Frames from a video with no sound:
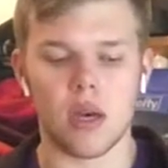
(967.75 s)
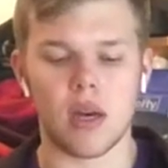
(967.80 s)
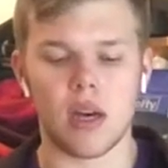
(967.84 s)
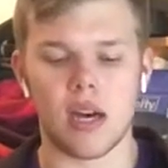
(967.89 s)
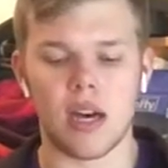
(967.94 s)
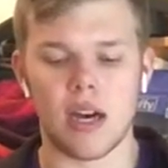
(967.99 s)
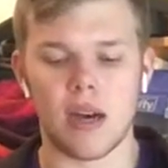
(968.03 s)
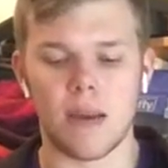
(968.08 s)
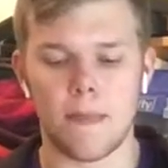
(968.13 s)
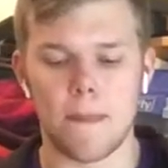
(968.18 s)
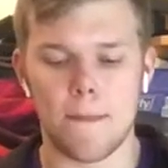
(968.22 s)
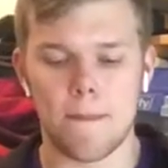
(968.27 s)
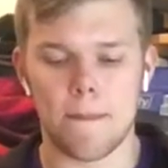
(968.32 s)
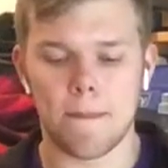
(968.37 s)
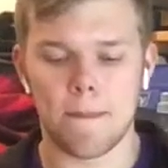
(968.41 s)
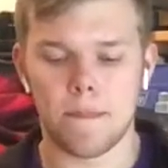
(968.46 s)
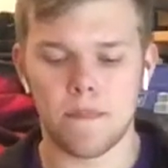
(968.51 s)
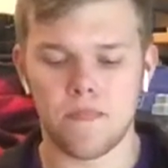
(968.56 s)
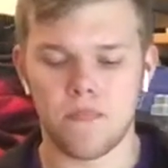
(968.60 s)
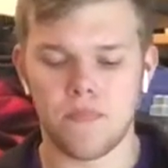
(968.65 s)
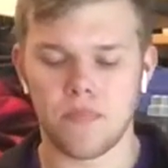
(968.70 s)
And
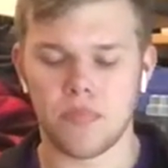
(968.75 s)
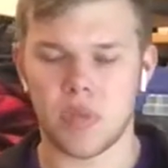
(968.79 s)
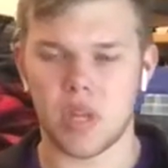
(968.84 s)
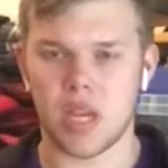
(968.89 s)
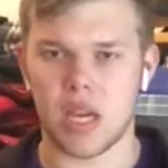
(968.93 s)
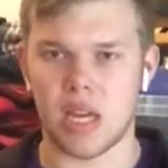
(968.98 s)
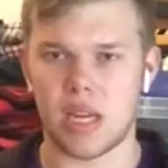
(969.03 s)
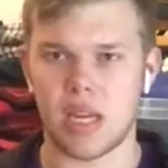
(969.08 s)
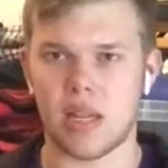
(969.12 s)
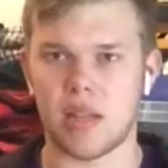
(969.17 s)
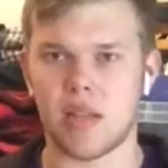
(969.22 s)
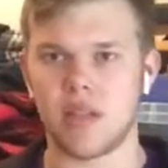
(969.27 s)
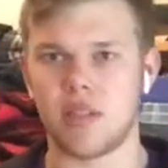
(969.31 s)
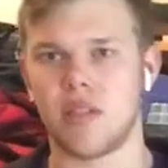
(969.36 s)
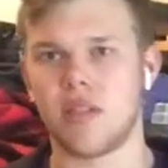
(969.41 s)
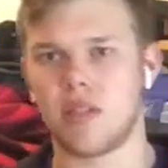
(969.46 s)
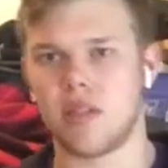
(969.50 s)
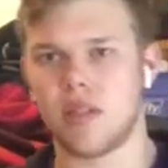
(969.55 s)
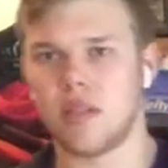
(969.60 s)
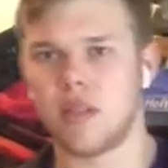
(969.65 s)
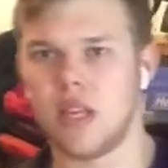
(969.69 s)
yeah,
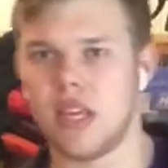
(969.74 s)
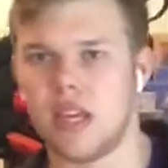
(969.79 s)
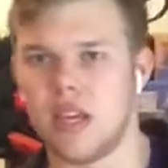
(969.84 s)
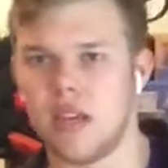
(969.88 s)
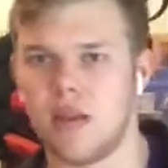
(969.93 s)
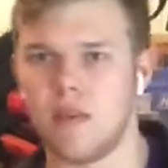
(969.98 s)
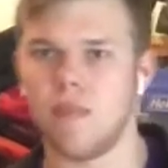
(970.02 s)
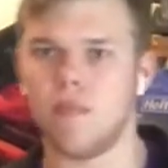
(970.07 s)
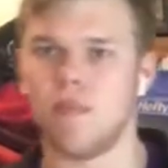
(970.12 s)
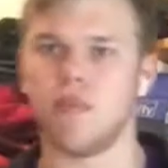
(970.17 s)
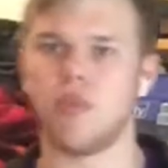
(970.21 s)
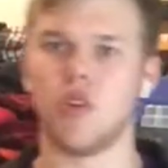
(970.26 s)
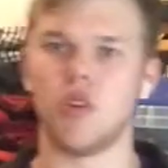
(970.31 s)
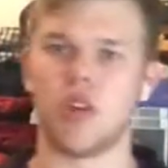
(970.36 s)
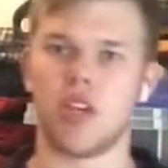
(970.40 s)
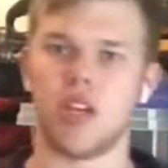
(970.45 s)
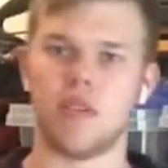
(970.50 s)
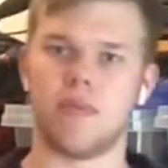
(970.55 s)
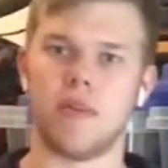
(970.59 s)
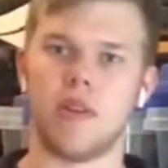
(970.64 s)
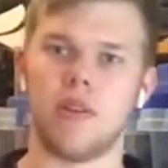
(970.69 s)
that's the
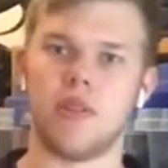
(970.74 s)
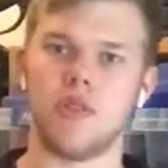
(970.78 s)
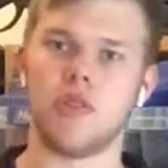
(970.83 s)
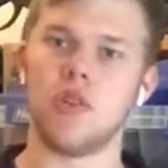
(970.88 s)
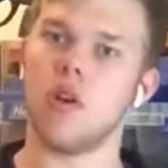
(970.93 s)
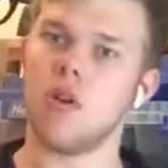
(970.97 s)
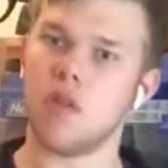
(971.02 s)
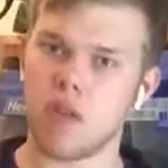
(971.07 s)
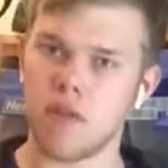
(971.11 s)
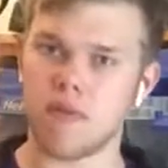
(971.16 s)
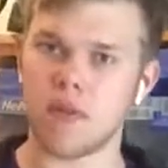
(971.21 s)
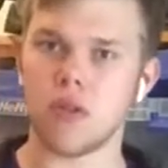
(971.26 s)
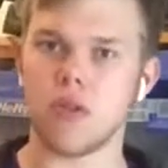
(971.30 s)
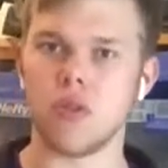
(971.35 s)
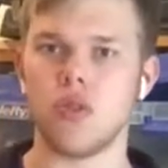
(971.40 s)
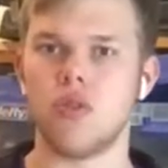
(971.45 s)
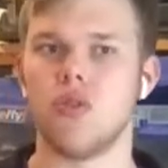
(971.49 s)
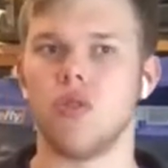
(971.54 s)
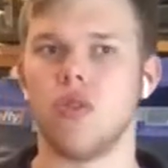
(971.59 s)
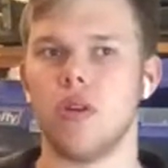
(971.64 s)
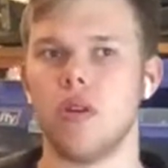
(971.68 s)
showcase video. So if you
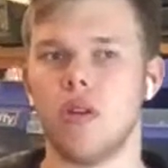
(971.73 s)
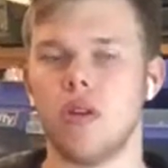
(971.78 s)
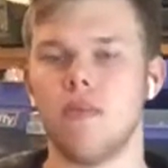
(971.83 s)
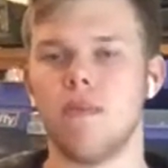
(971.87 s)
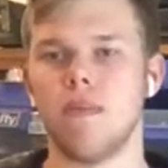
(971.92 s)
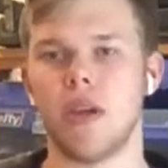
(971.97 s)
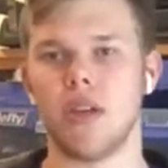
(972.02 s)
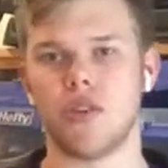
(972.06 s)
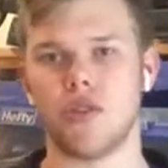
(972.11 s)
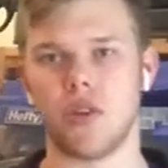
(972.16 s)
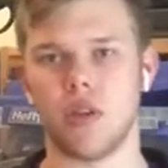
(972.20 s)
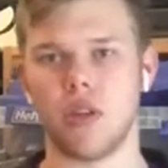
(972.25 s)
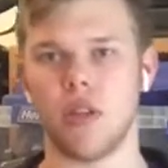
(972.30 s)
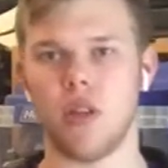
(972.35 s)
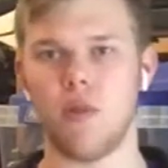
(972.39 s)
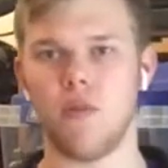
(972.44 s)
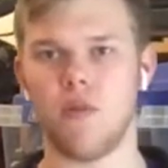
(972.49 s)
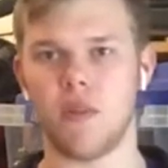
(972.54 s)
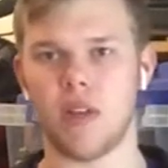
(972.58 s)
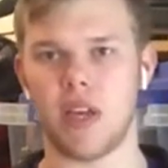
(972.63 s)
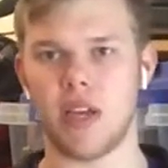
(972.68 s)
enjoyed, make sure you
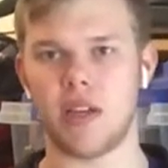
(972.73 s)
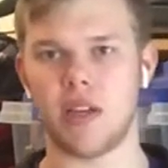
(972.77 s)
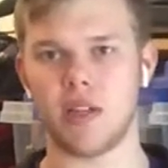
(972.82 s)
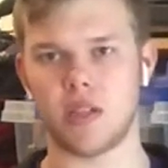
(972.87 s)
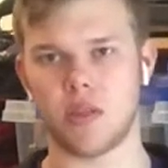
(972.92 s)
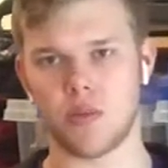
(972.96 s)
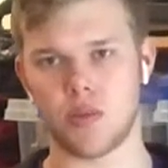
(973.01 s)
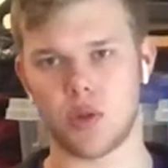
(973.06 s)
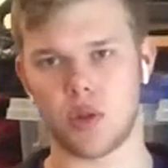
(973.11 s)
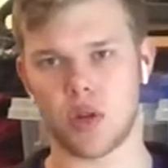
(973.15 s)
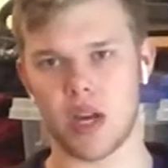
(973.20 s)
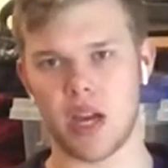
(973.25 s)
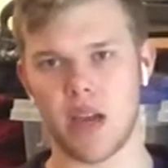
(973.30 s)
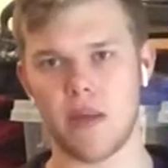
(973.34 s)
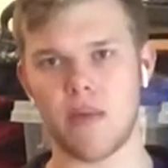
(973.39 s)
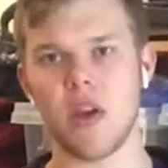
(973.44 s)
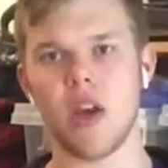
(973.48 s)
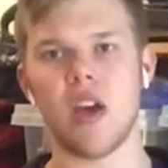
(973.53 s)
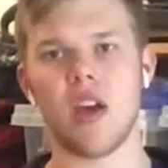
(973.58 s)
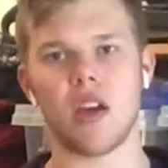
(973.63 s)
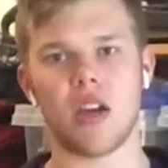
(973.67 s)
leave a like and subscribe.